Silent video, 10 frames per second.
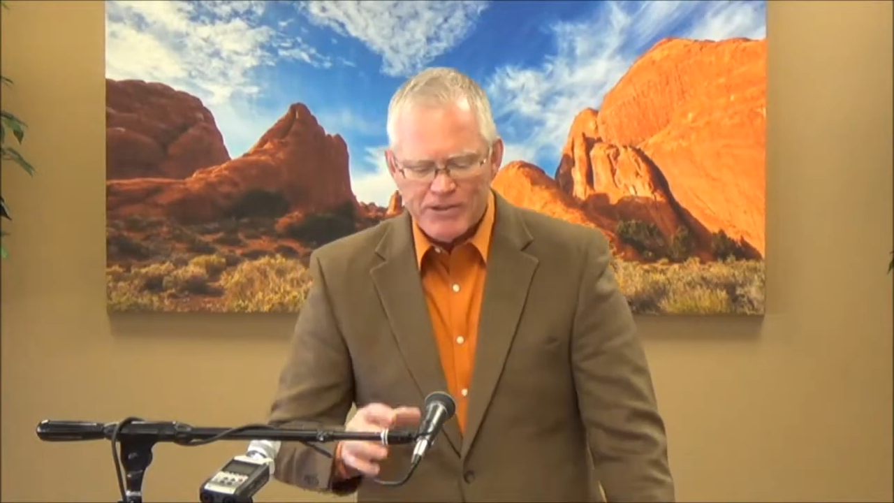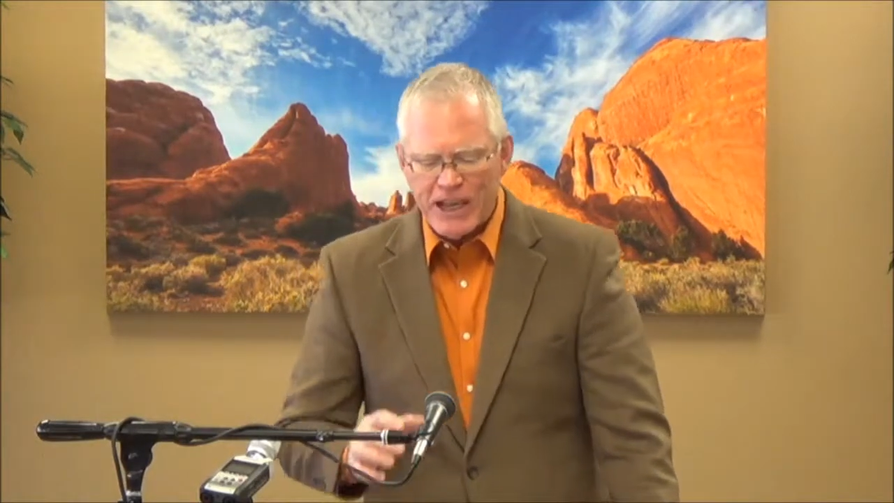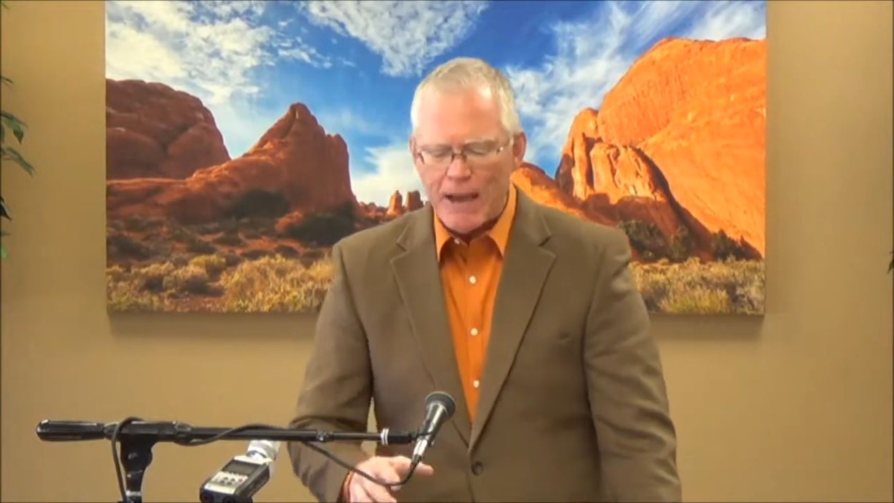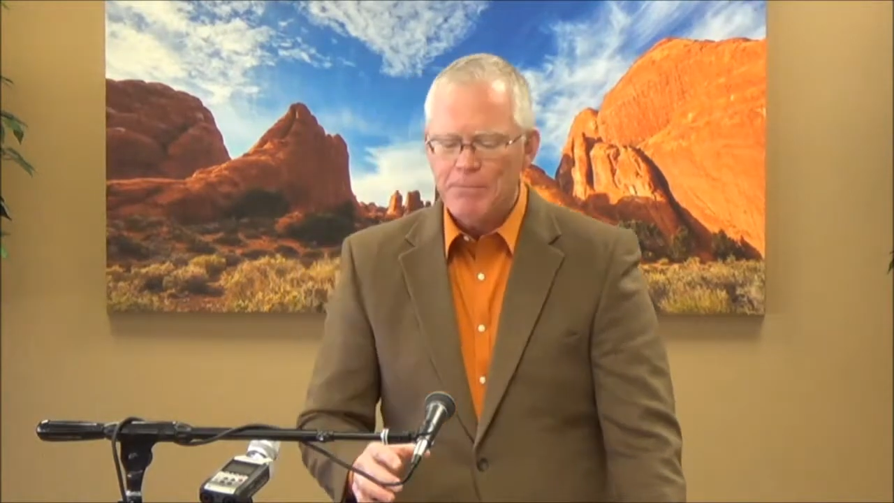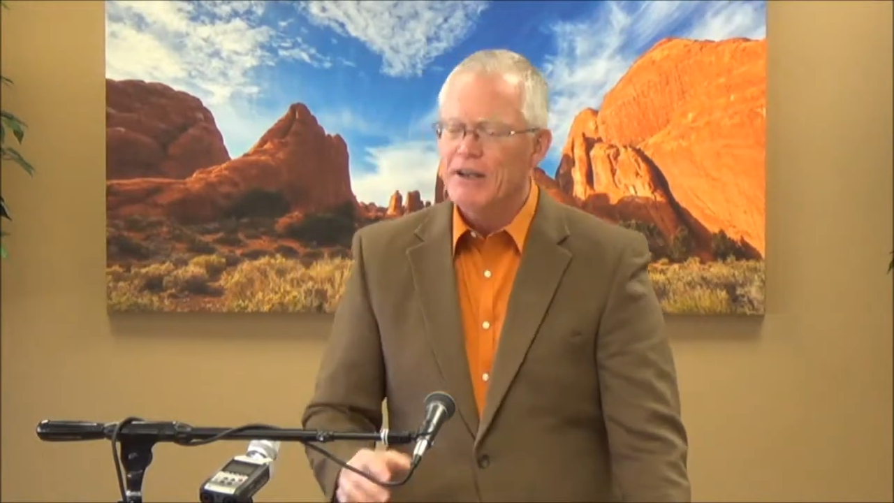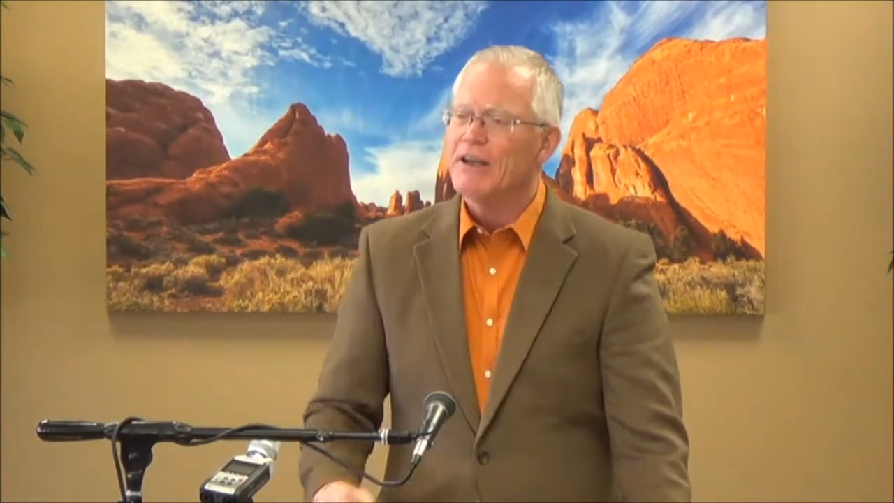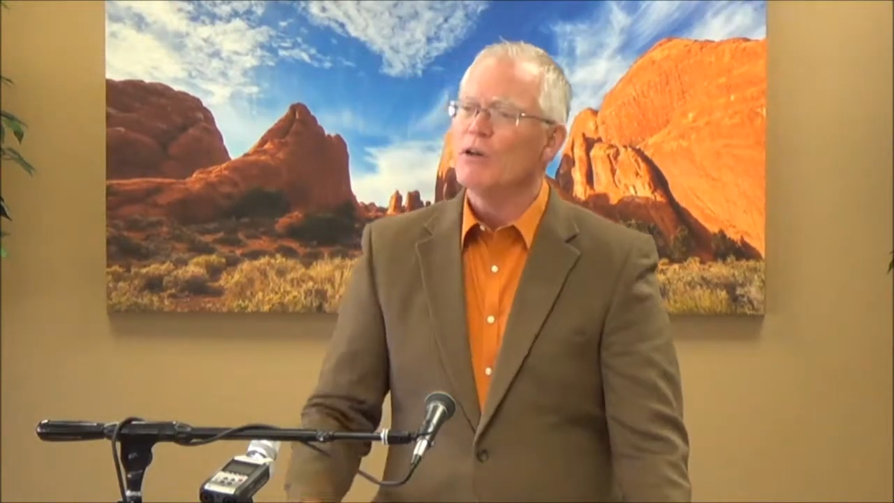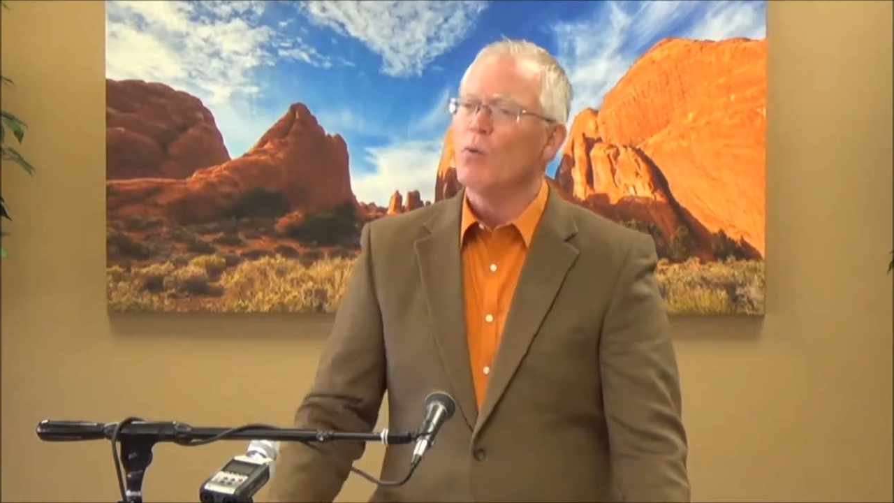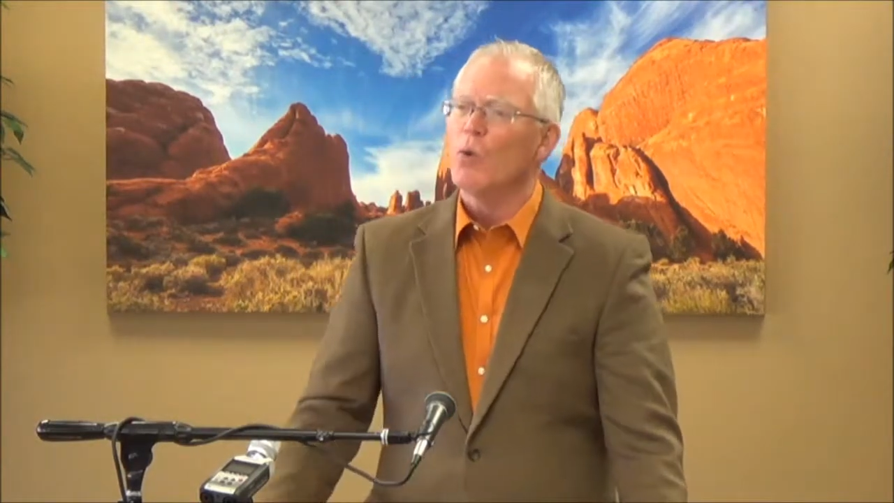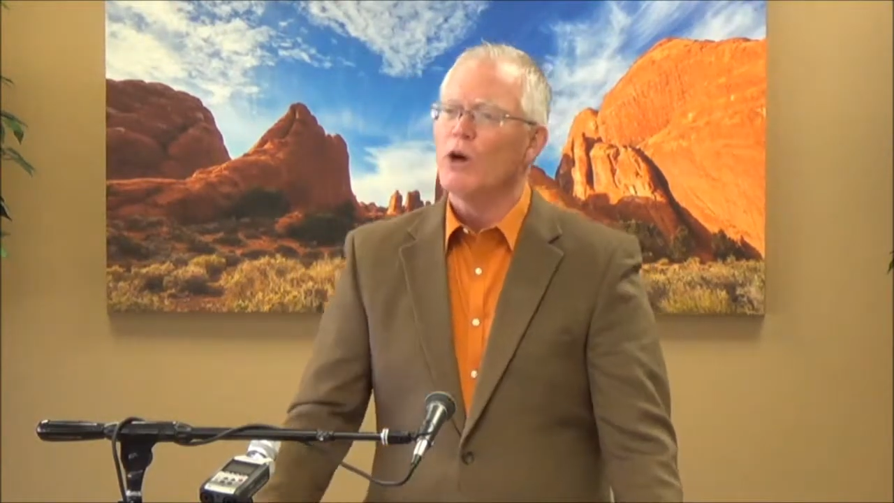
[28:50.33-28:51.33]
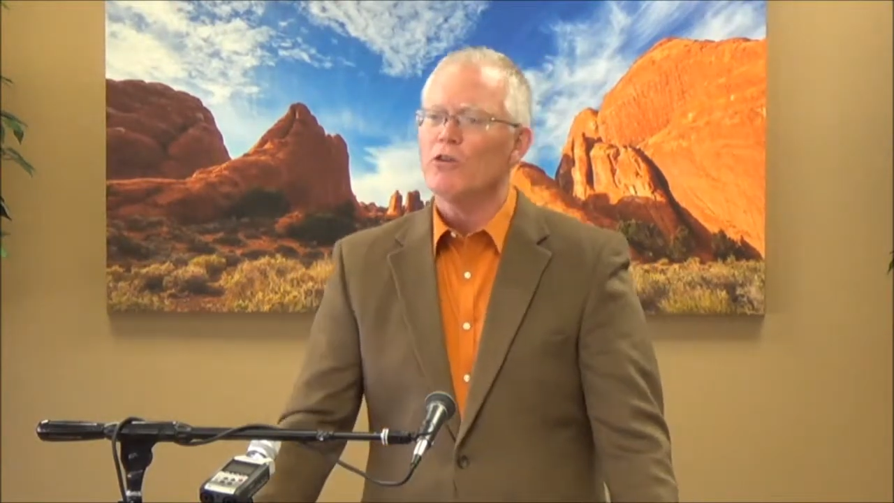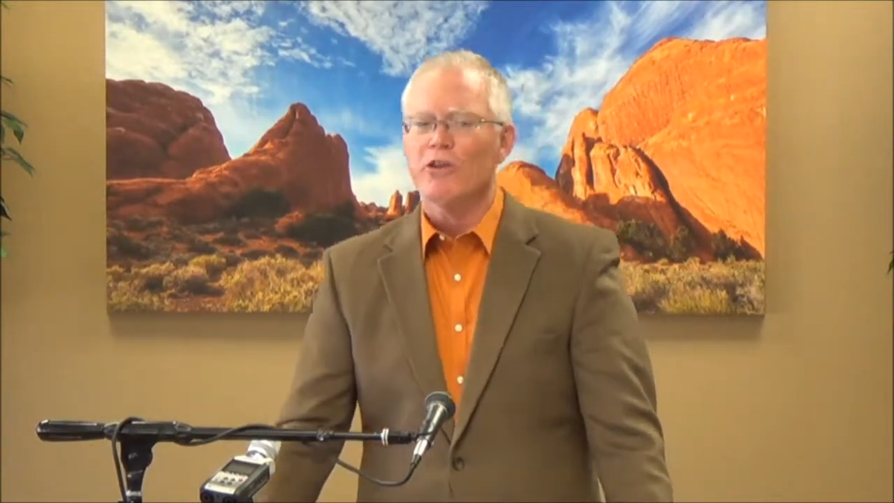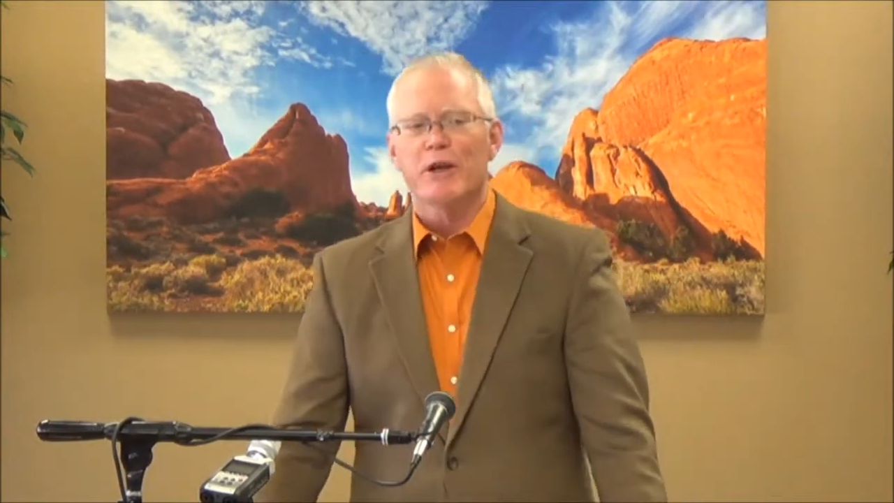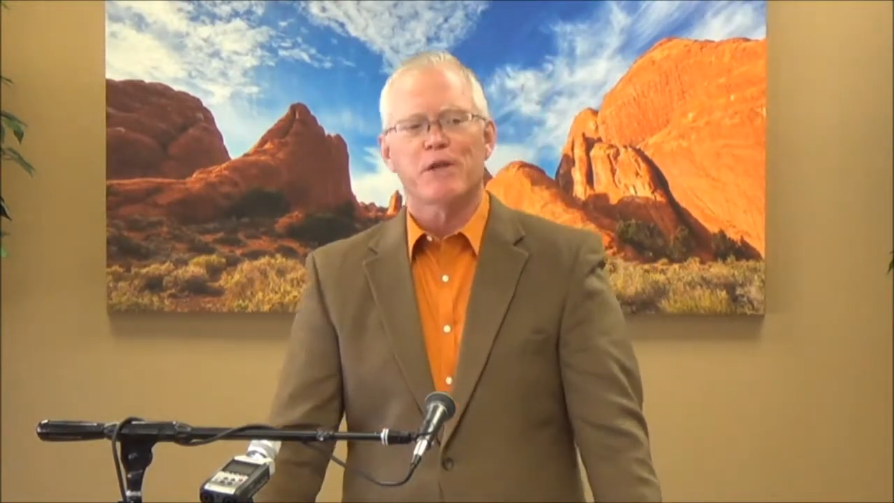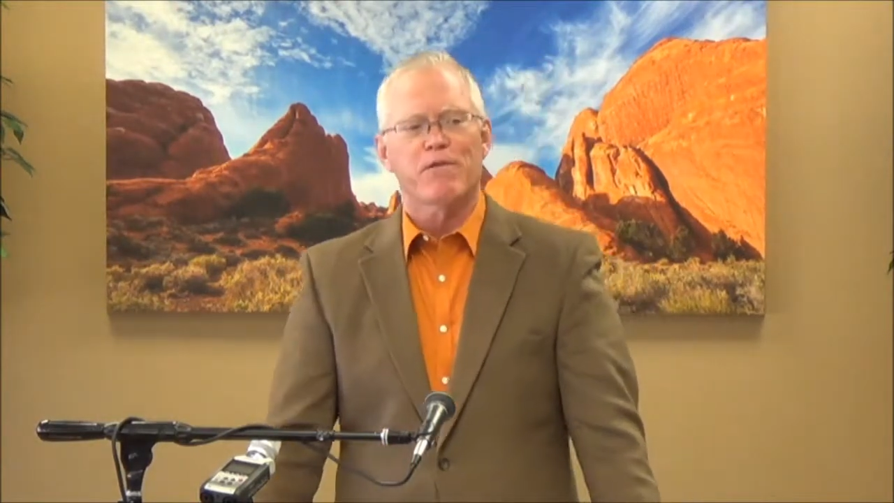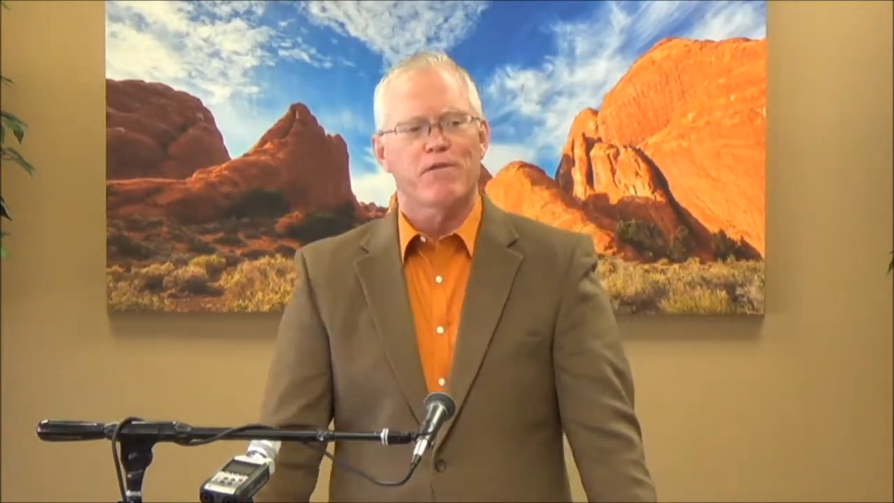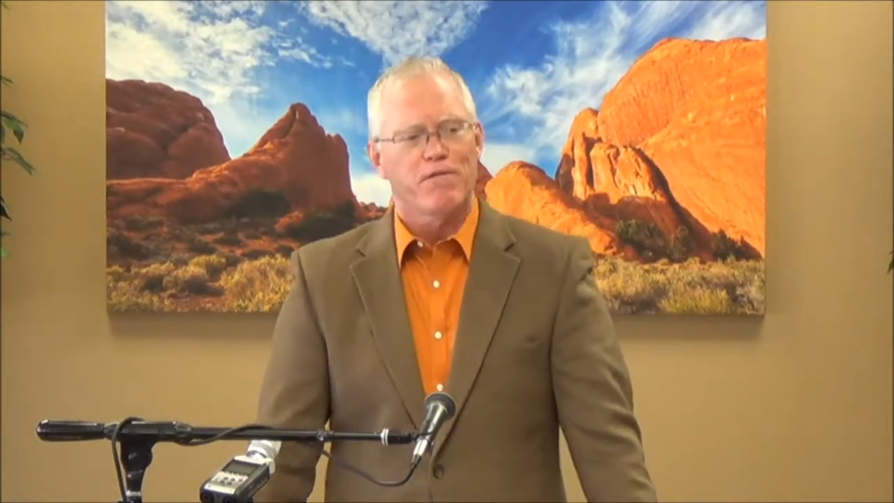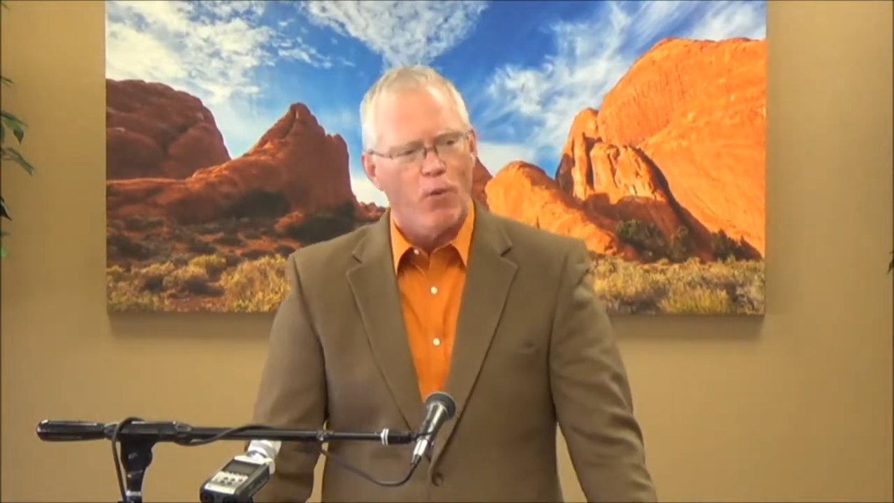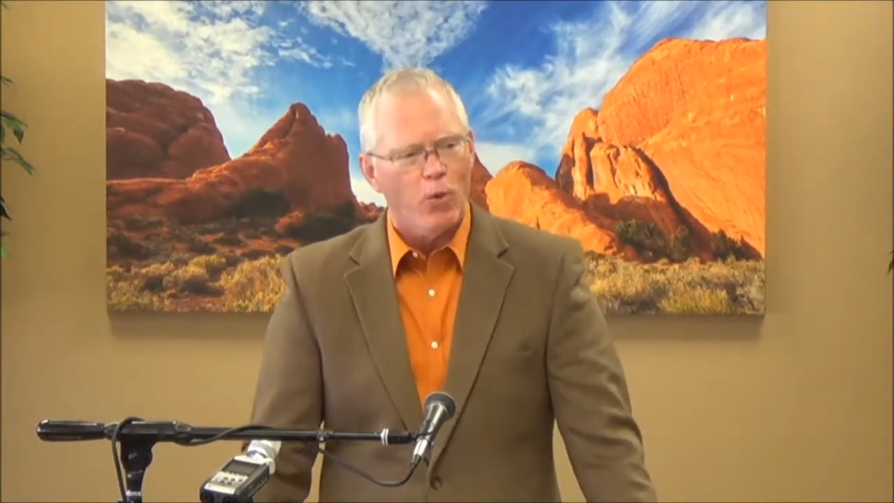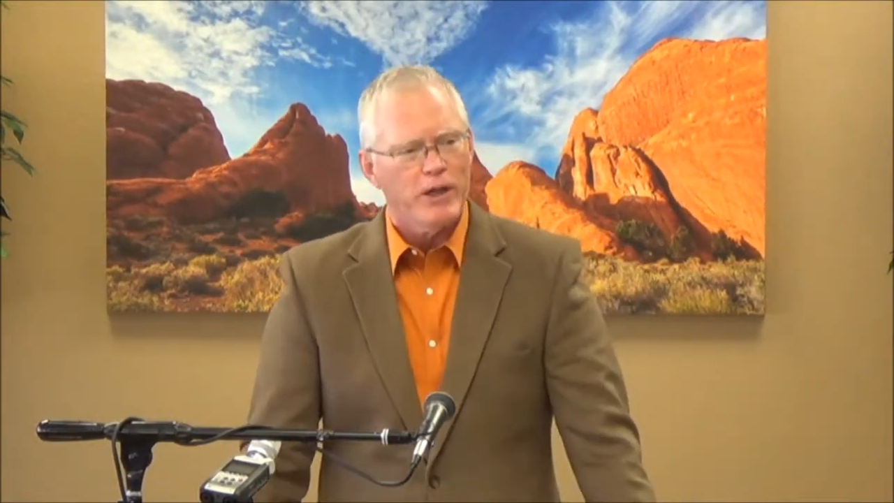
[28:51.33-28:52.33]
tempted in the wilderness for
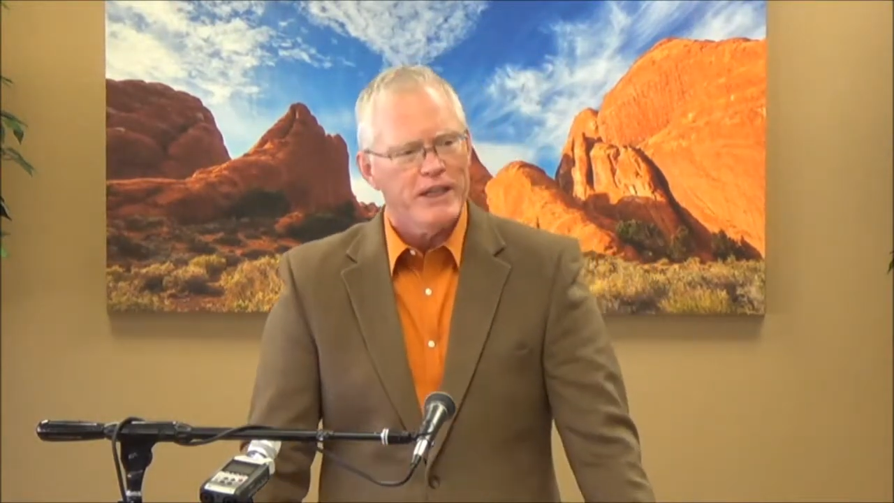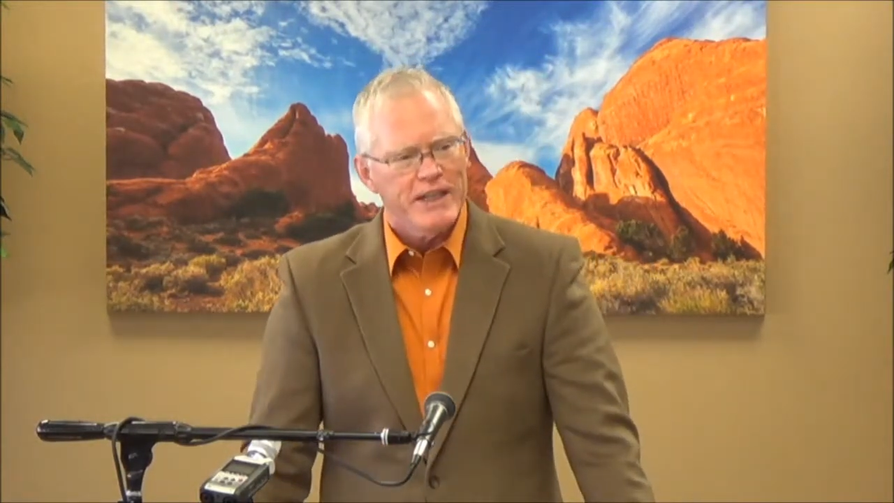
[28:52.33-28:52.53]
40